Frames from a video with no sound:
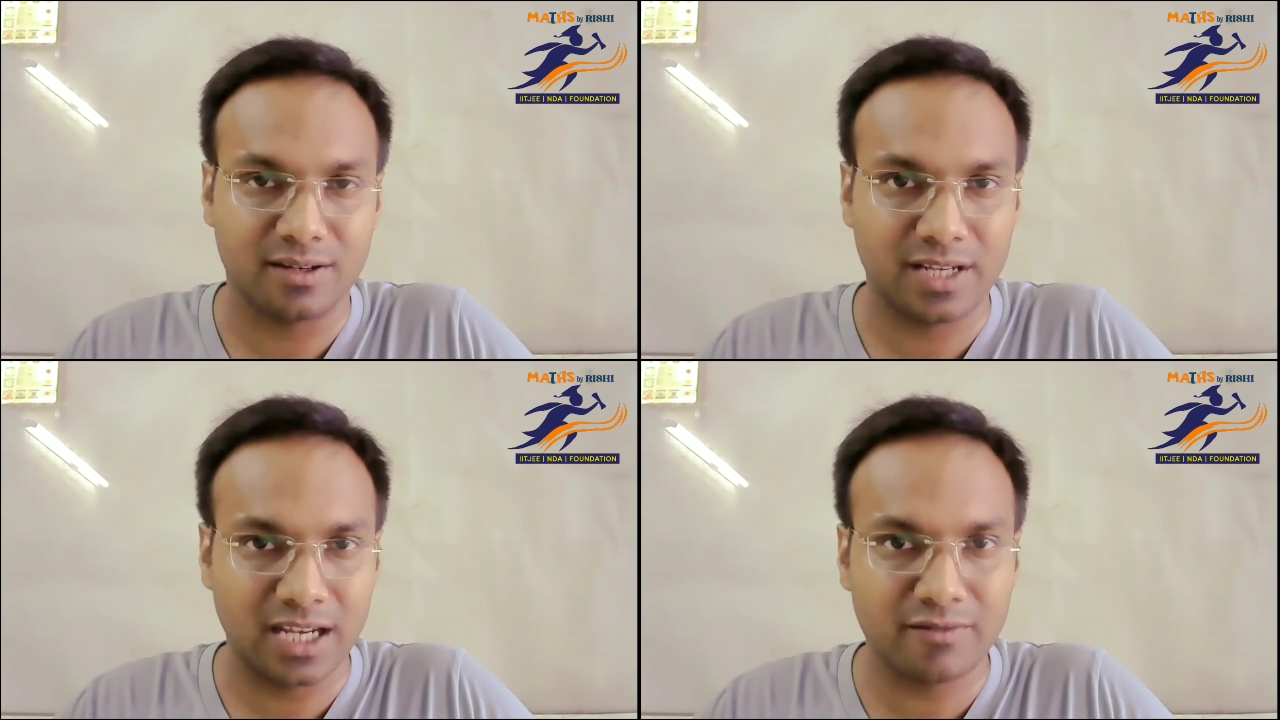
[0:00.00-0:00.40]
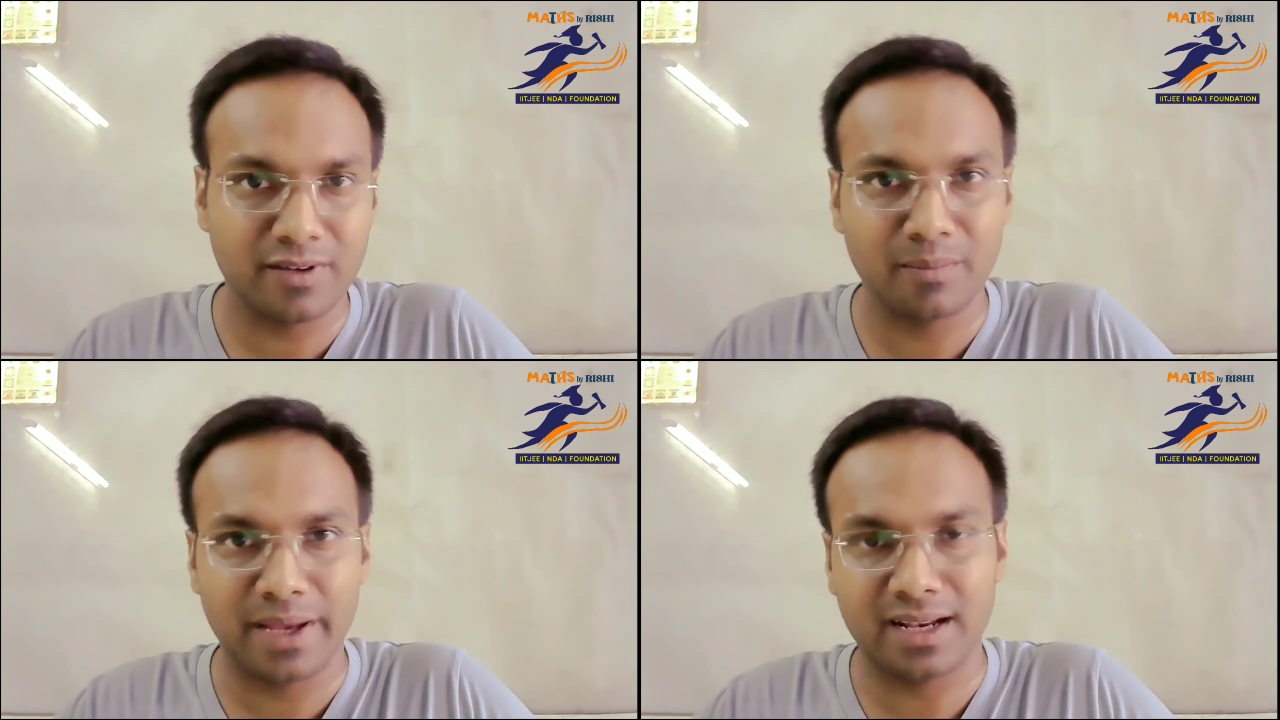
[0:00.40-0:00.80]

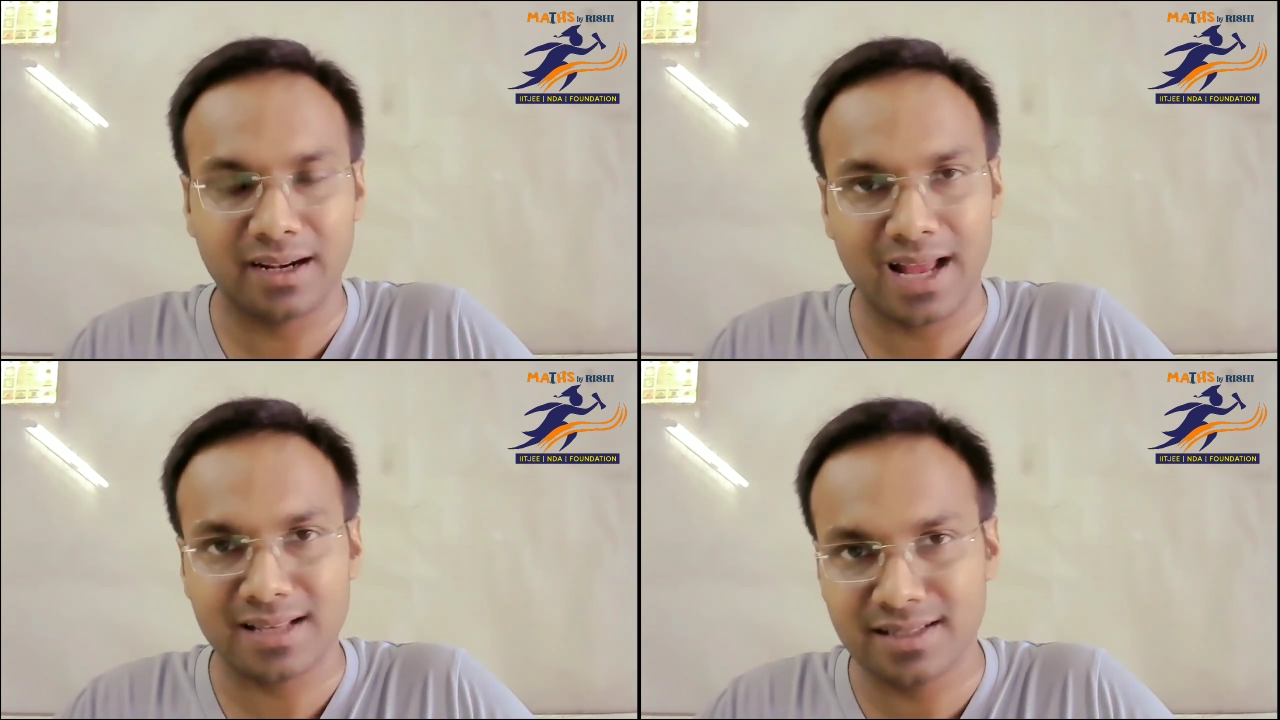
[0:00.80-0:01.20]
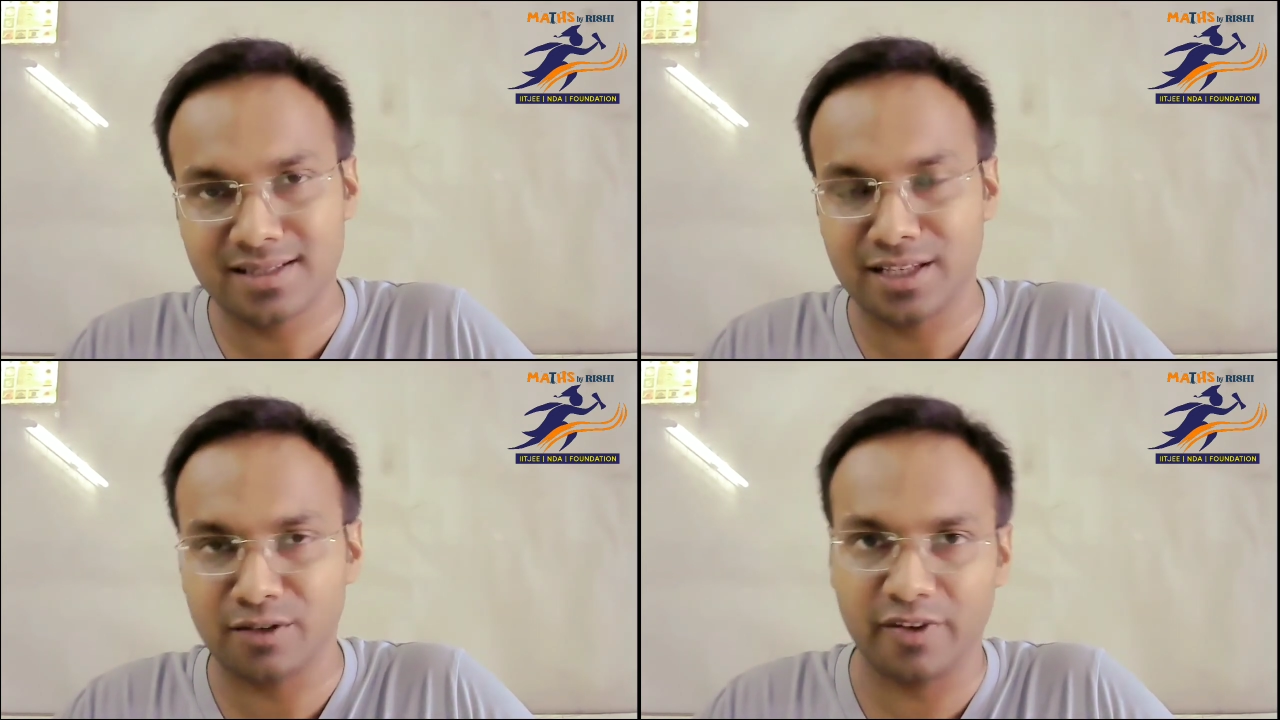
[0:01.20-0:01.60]
deliver my
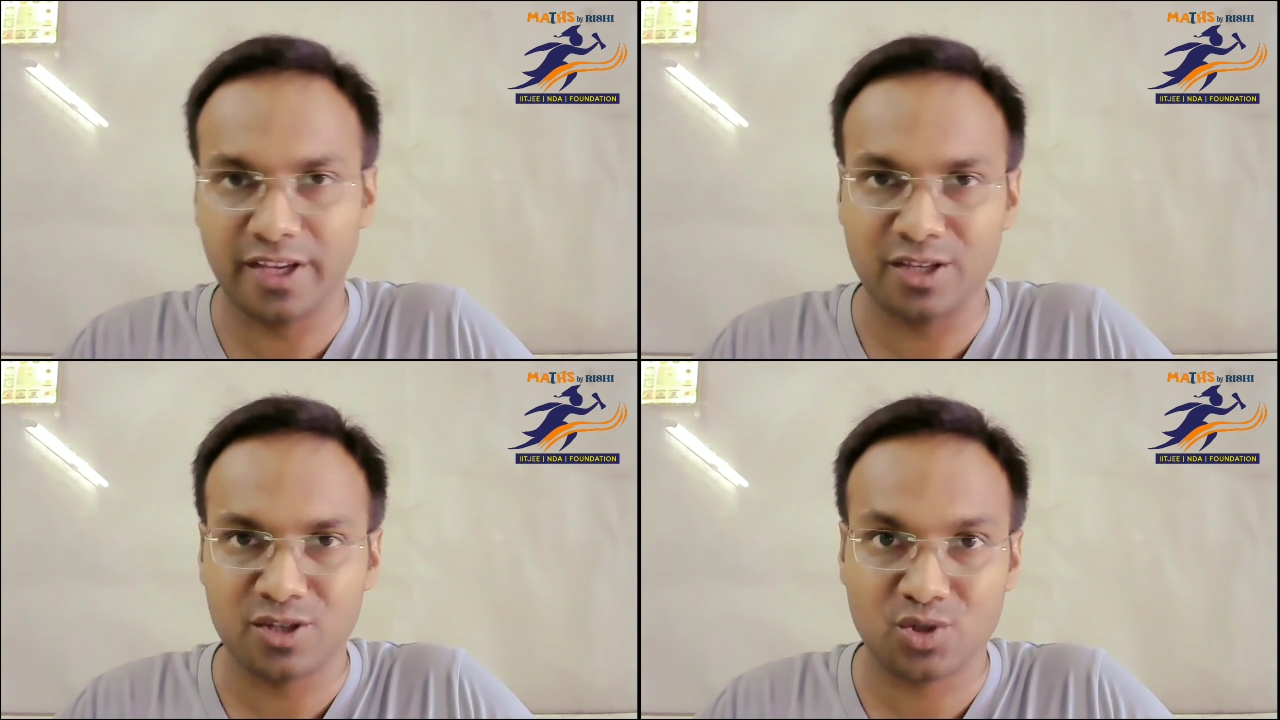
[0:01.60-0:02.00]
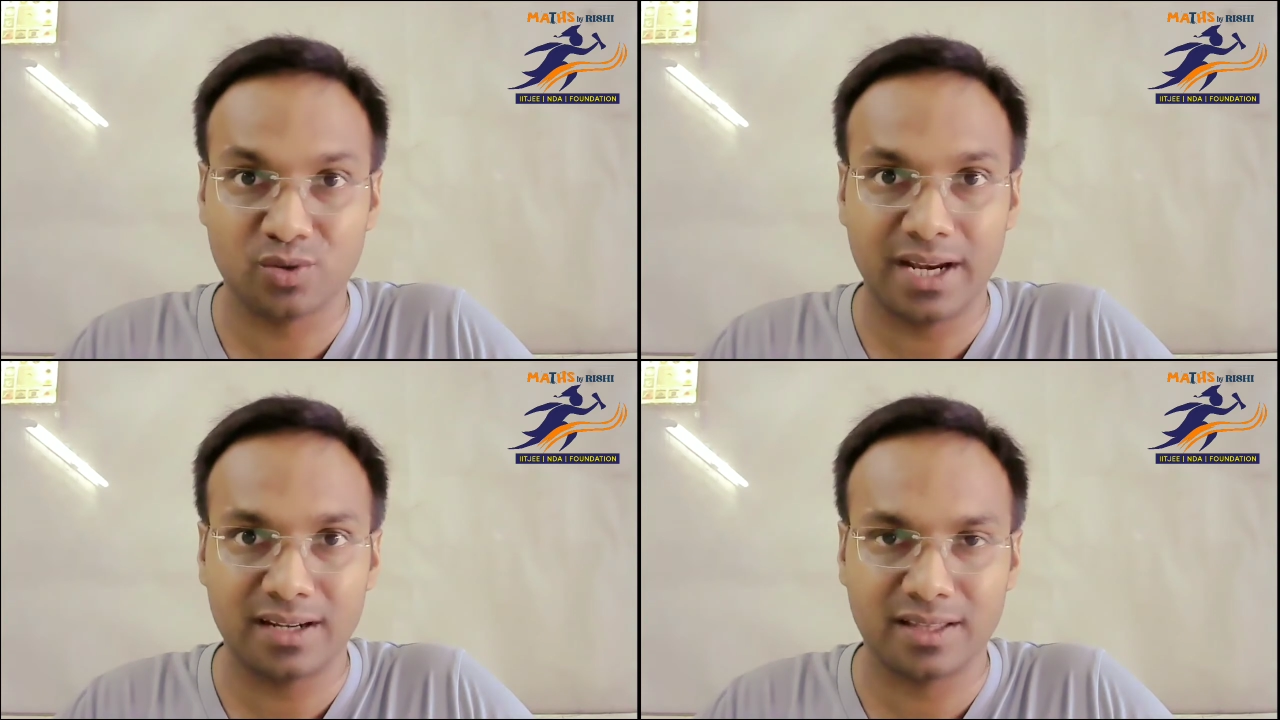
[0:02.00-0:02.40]
classes in a way
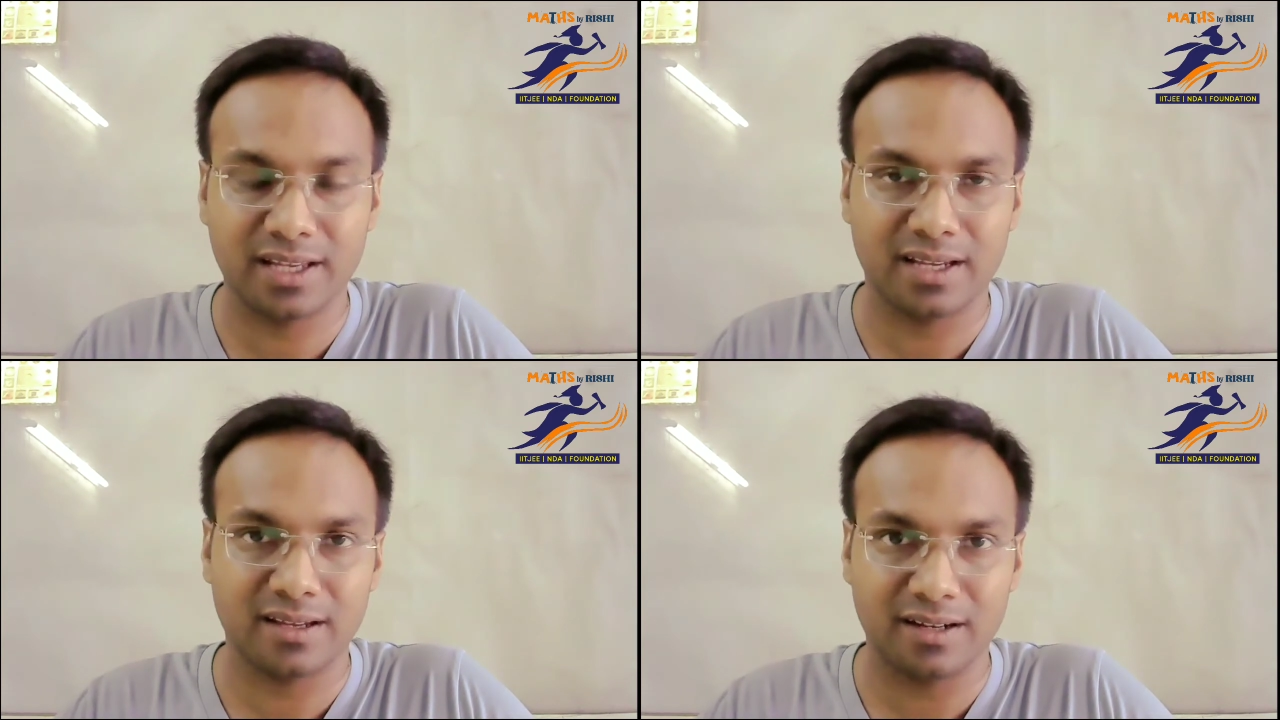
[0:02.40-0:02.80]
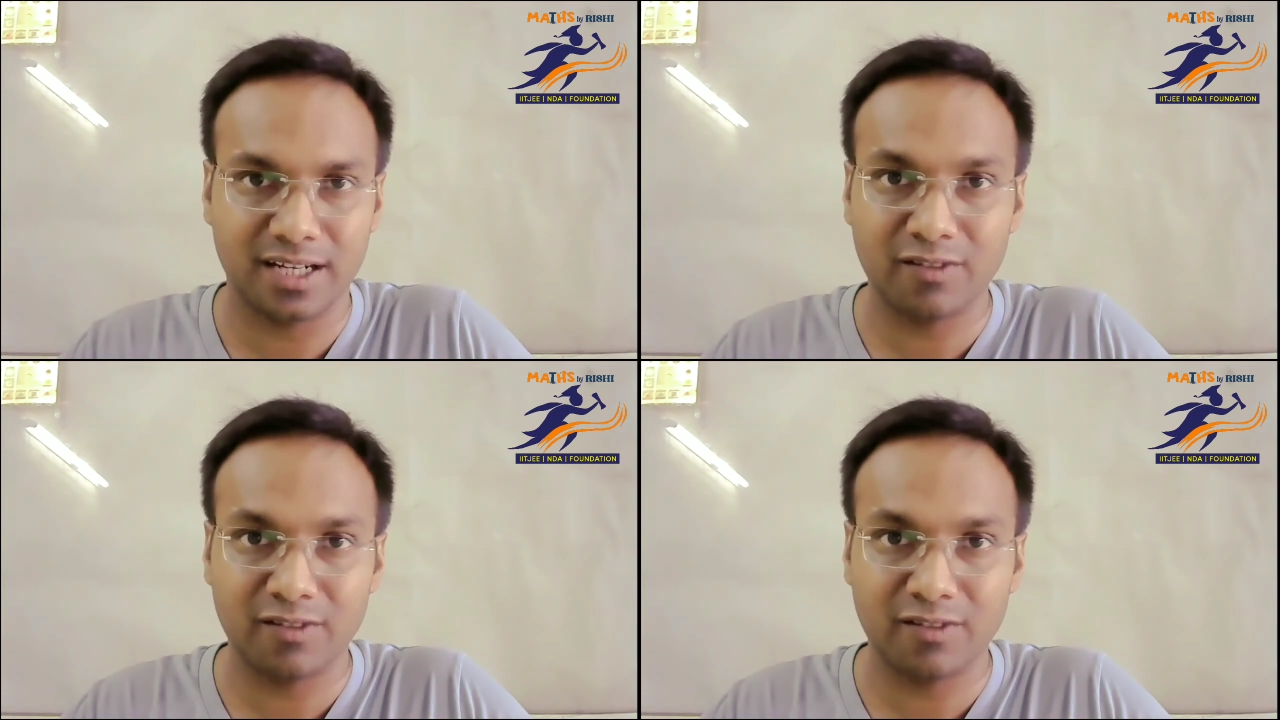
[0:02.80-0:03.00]
so that they